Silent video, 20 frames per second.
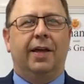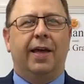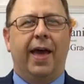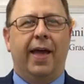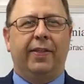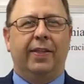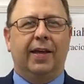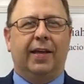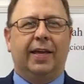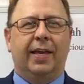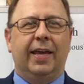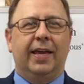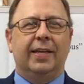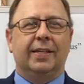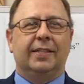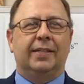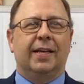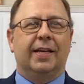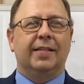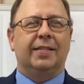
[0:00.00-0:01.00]
And the
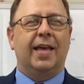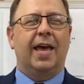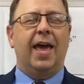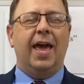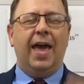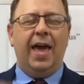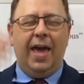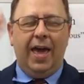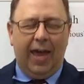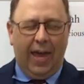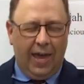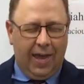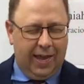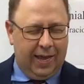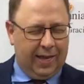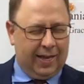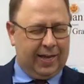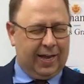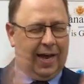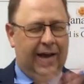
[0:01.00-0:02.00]
king says,
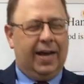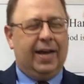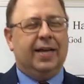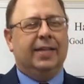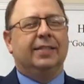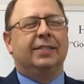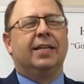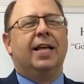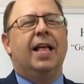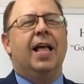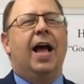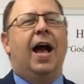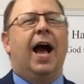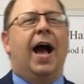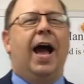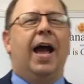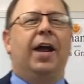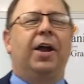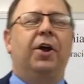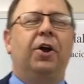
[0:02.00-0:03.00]
Hey, guys,
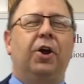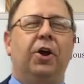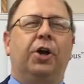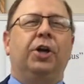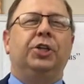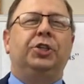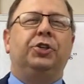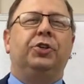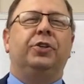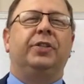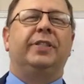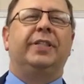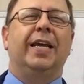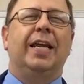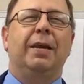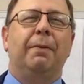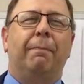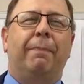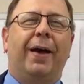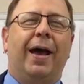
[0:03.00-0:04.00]
I heard you
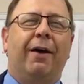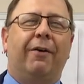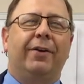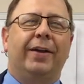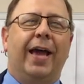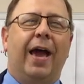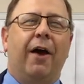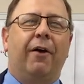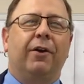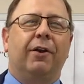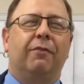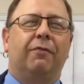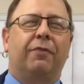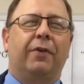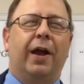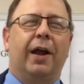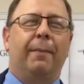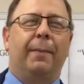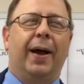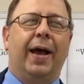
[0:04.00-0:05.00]
didn't bow down in
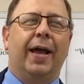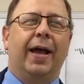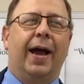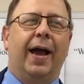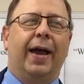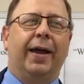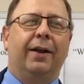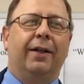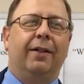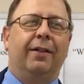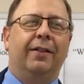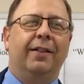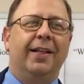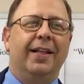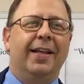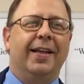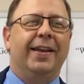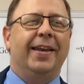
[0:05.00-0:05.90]
front of my idol.